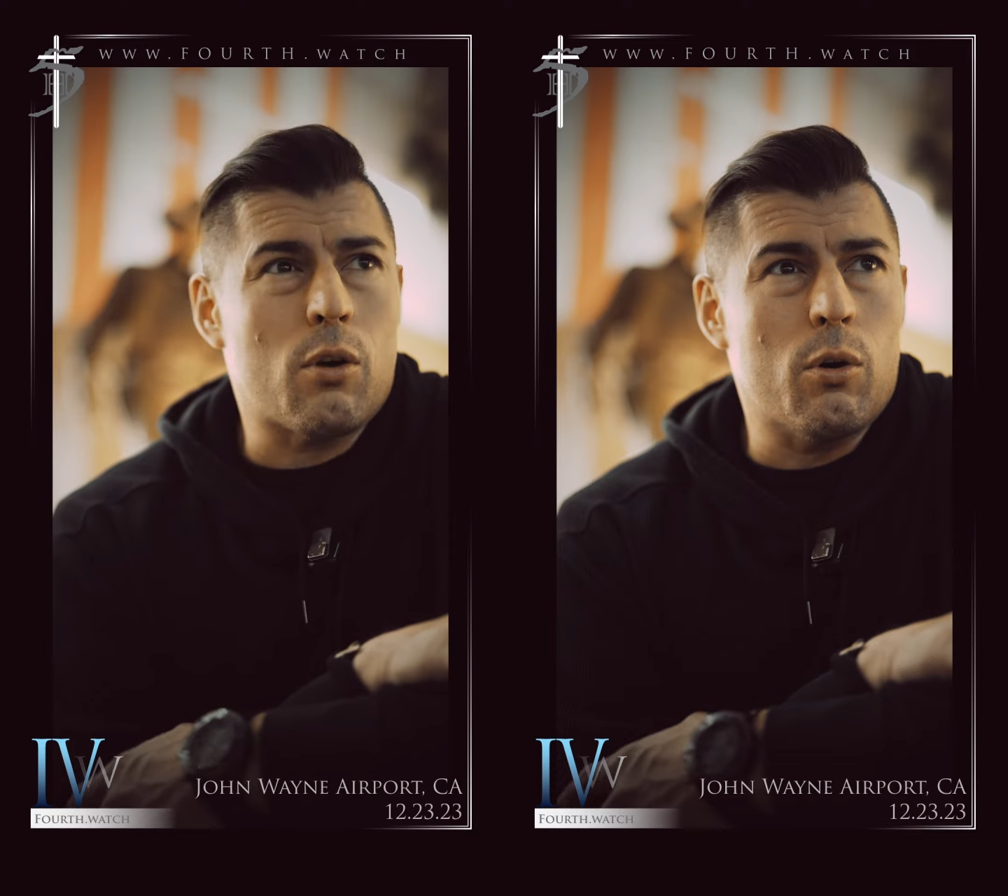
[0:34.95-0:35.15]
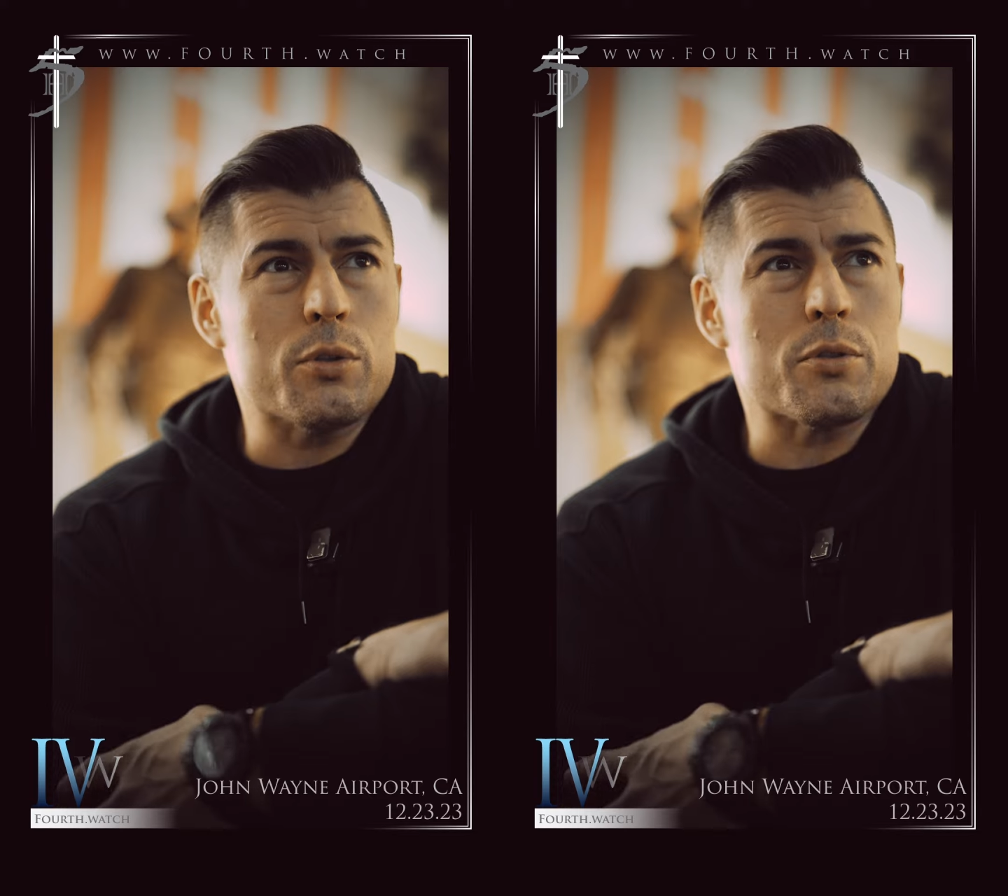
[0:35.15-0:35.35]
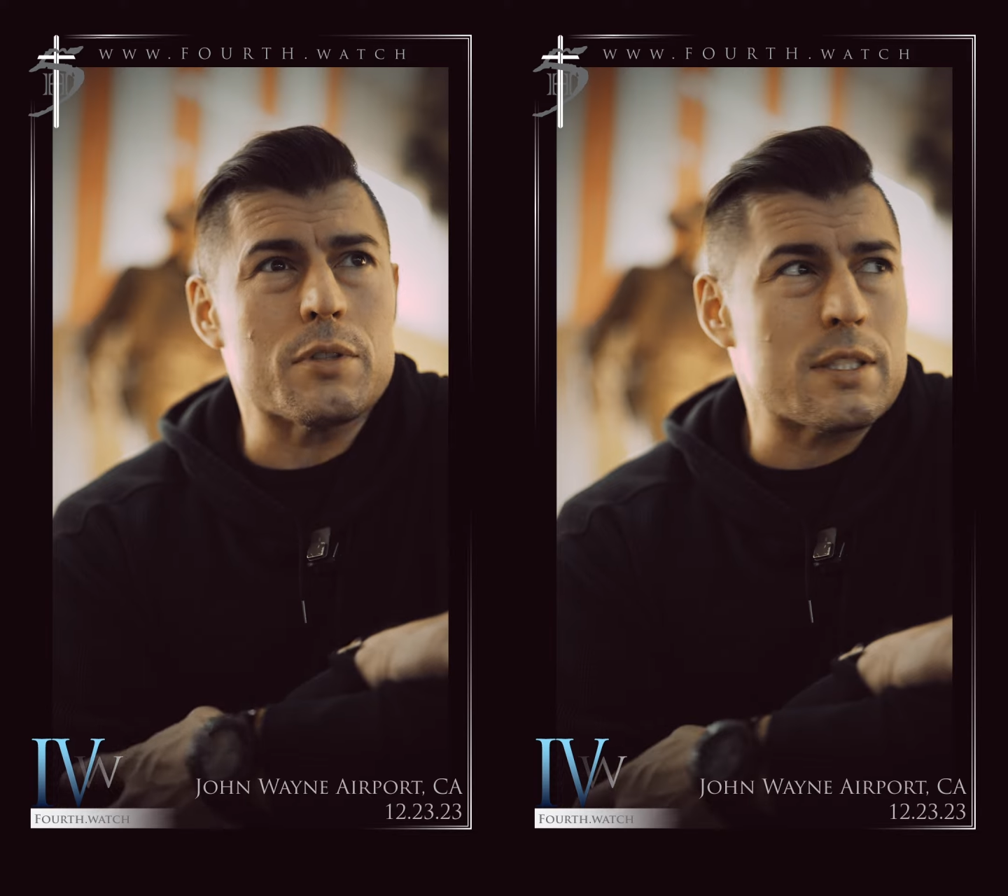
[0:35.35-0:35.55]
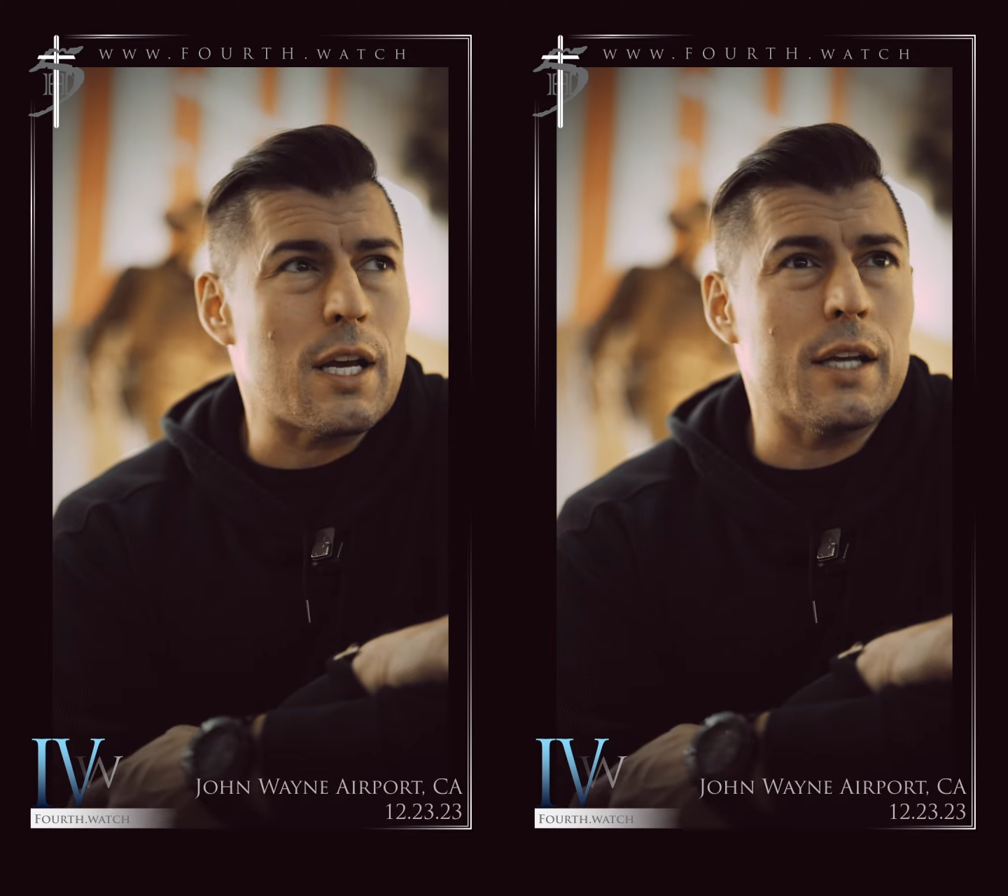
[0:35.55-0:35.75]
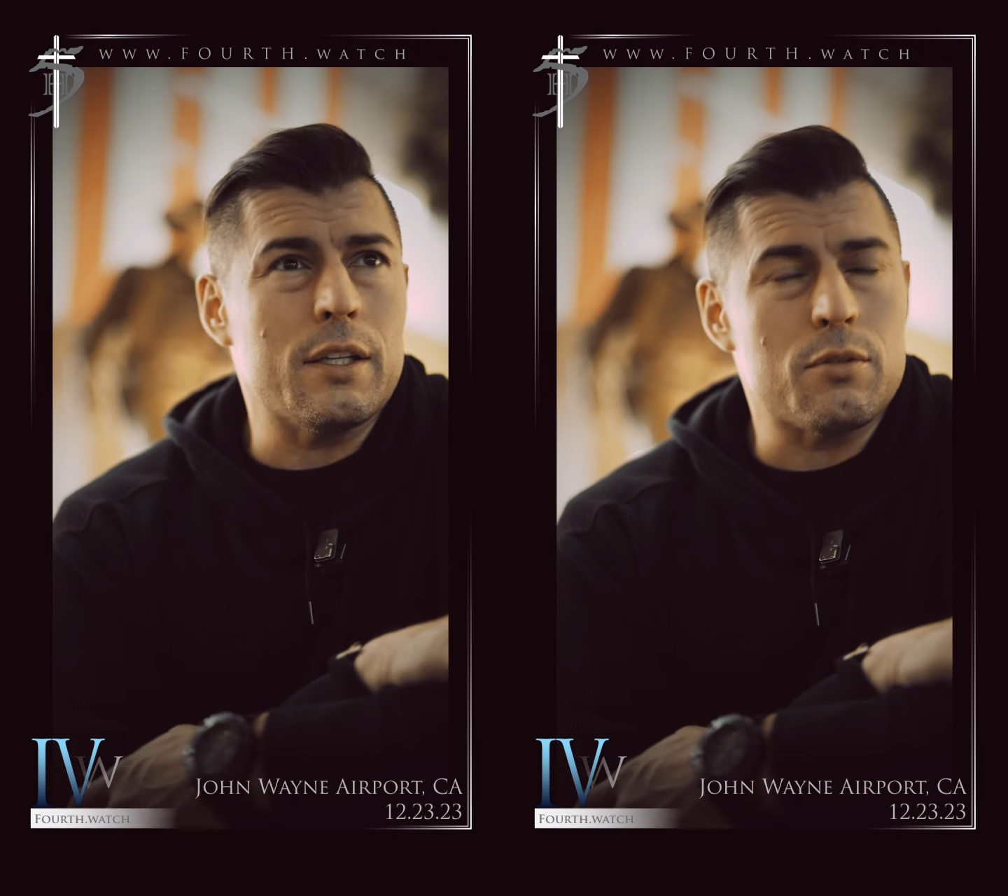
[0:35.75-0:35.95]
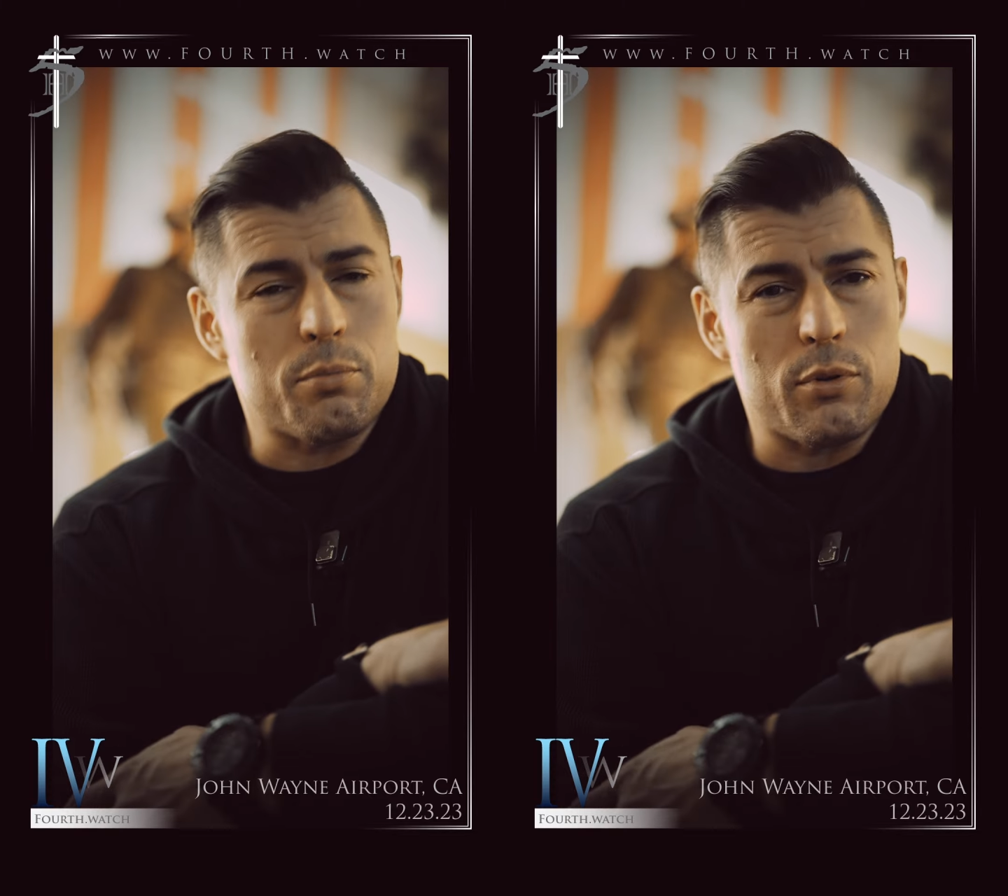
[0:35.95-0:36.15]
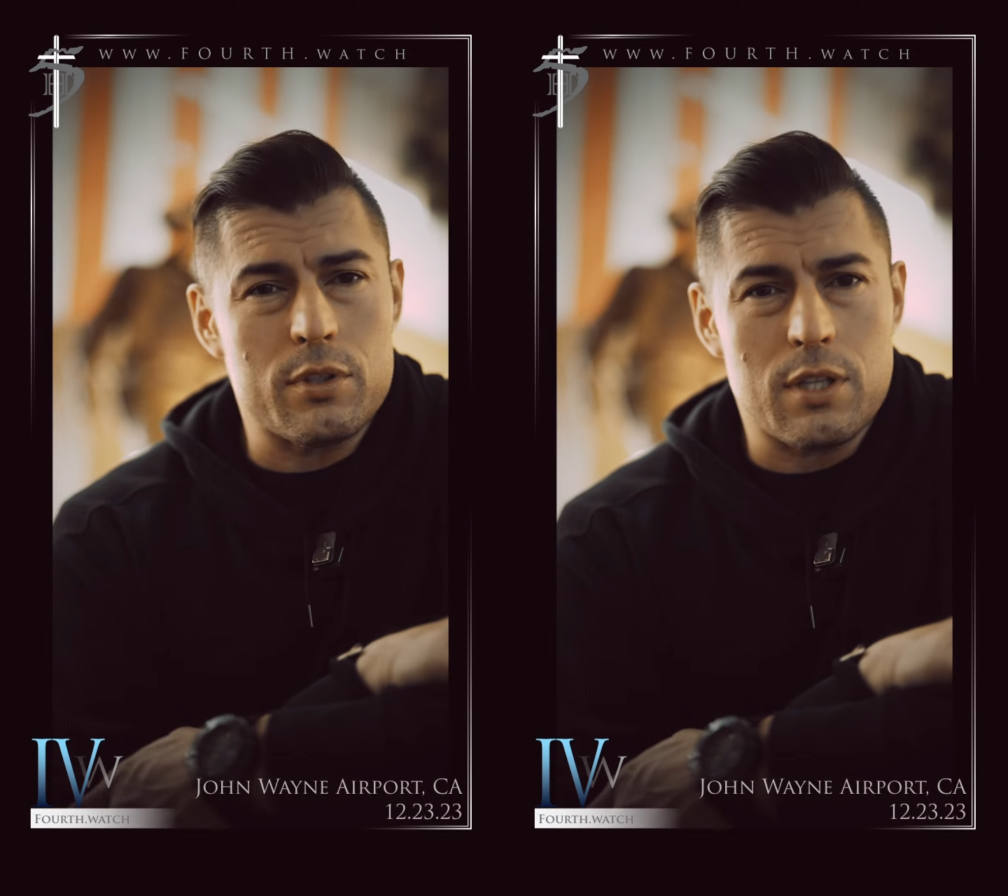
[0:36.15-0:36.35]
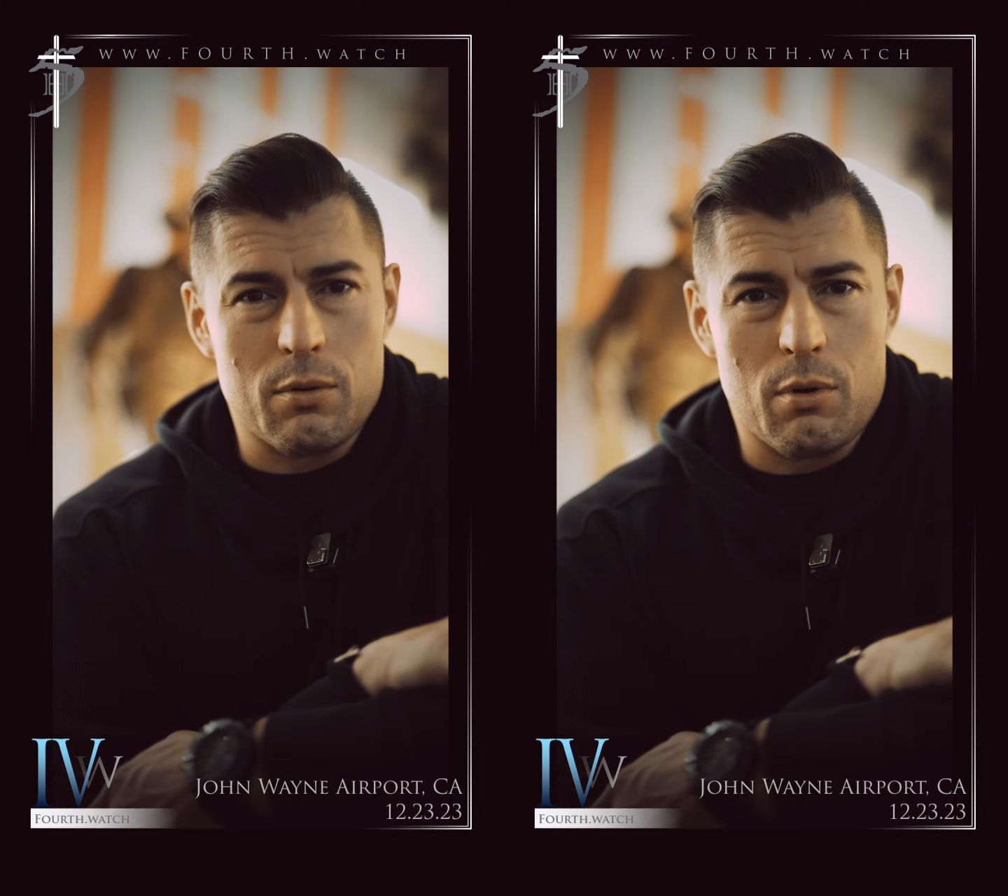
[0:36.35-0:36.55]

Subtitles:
culture and society to appreciate